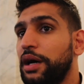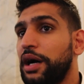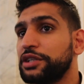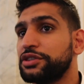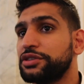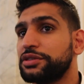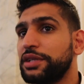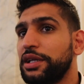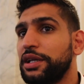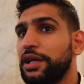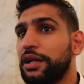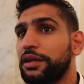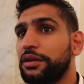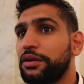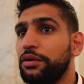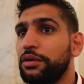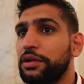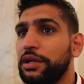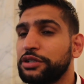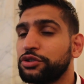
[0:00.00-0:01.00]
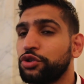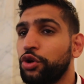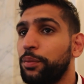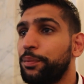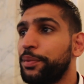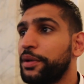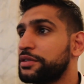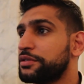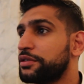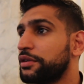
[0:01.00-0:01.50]
I just think, I don't know, let's
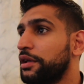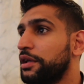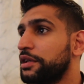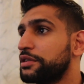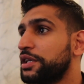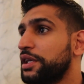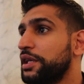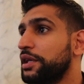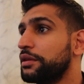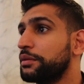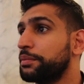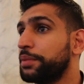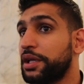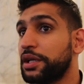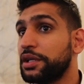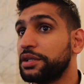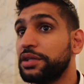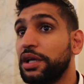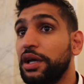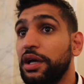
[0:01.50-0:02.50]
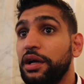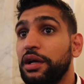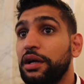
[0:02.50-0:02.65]
hope it's healed, because